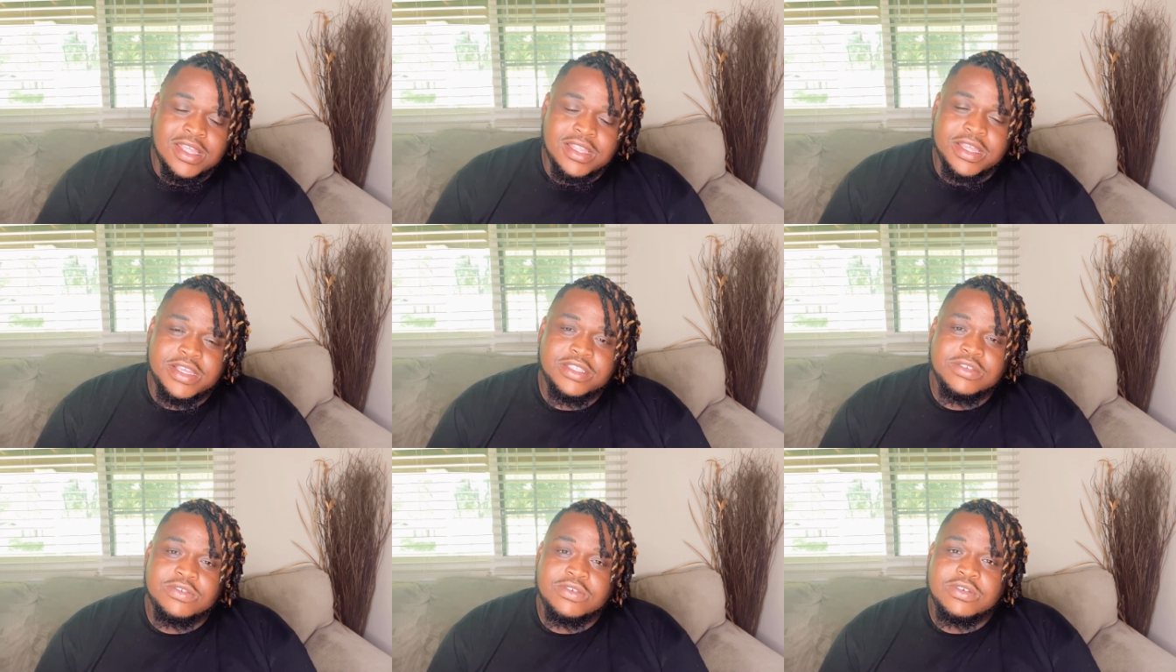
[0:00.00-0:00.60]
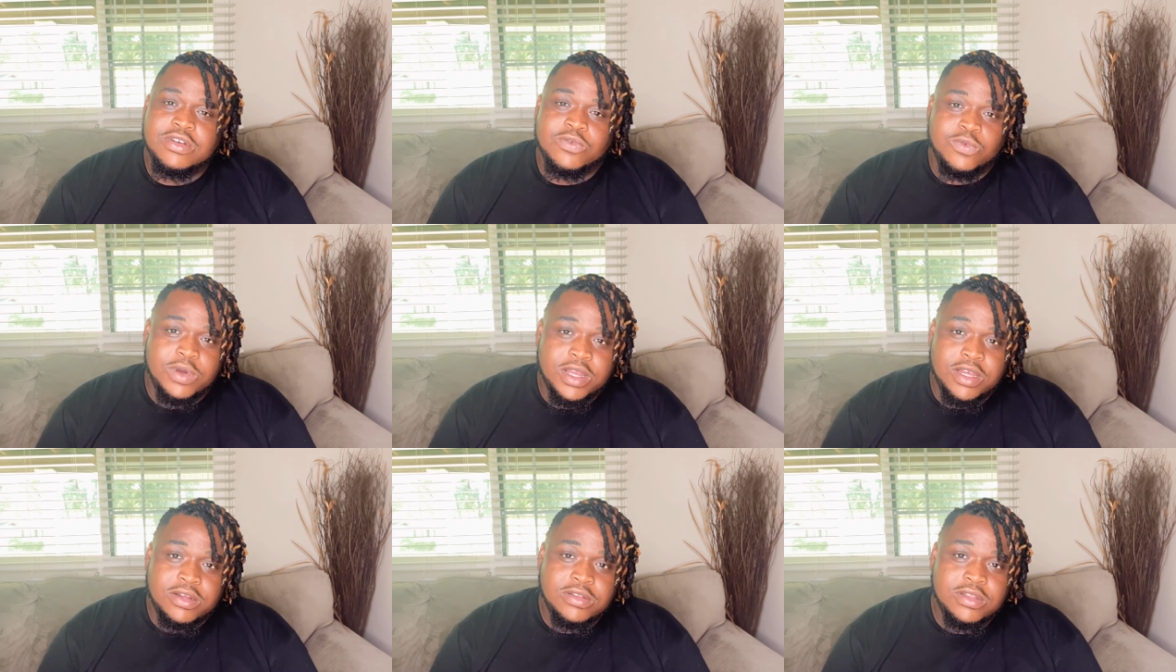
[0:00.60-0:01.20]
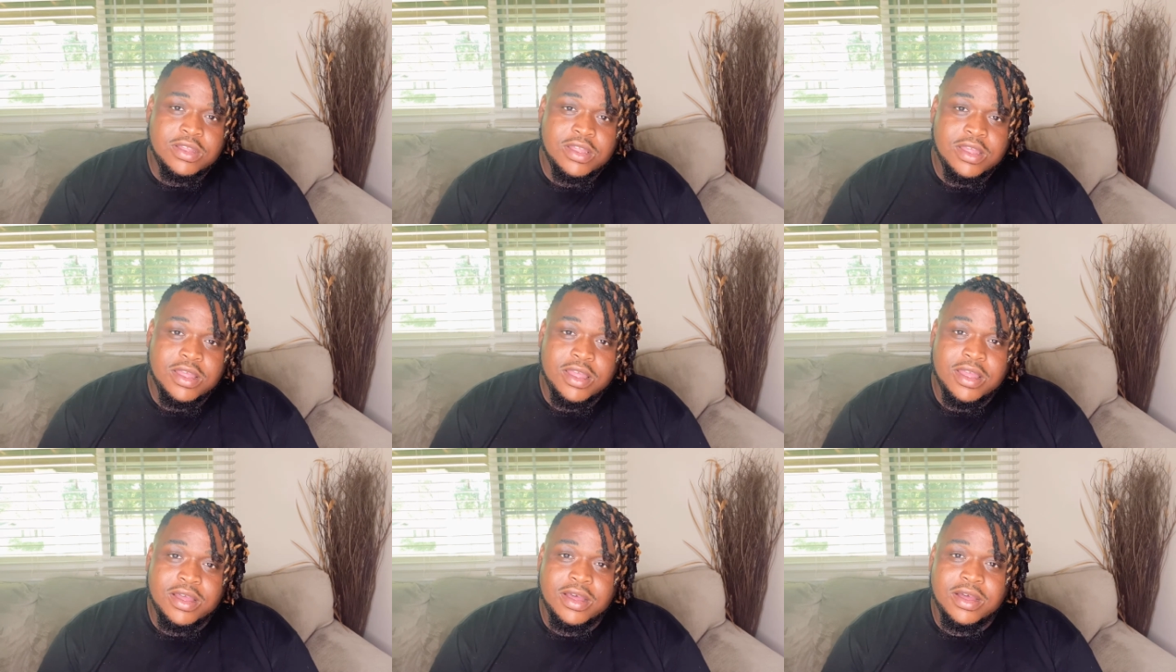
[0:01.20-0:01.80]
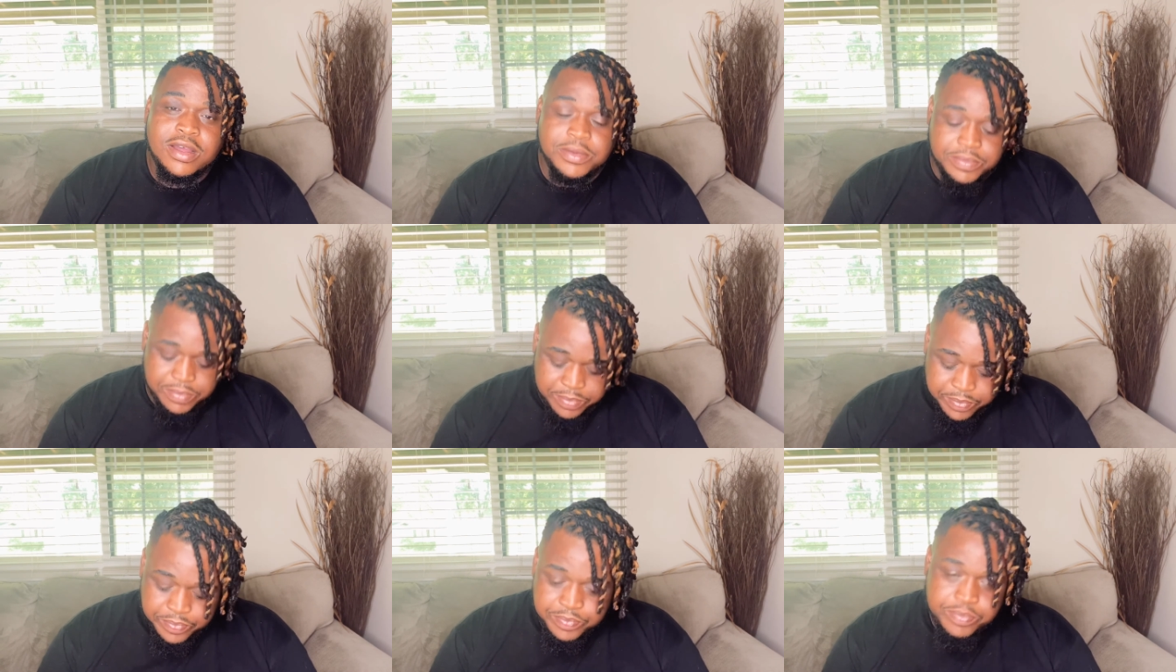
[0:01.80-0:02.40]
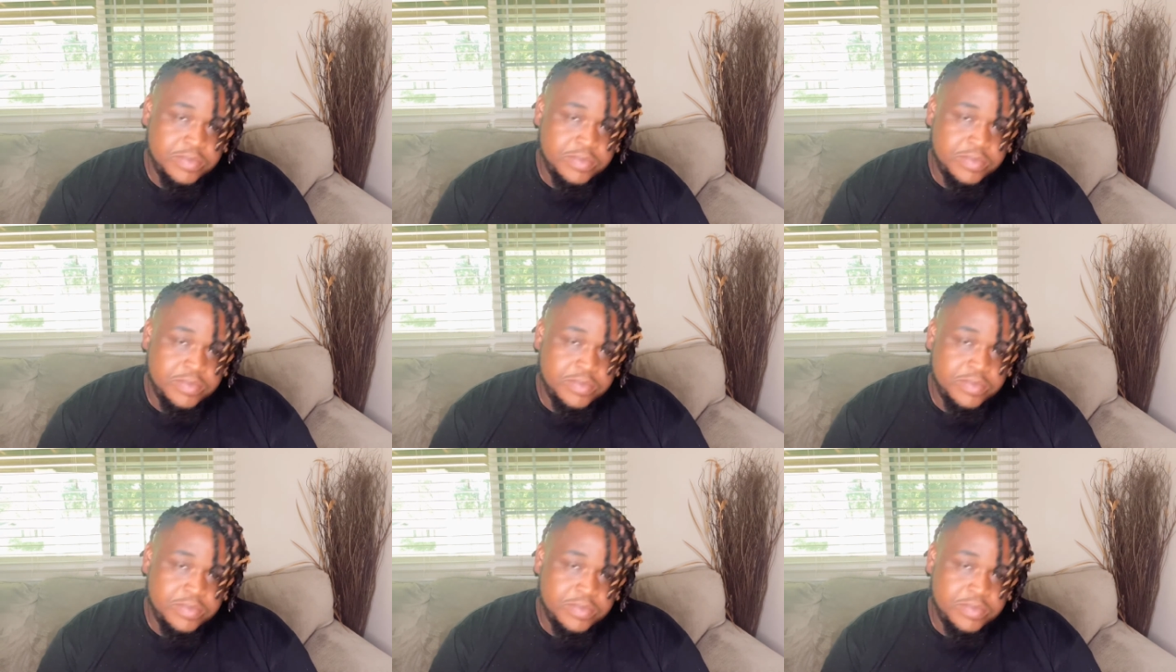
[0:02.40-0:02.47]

Things are going well. Um,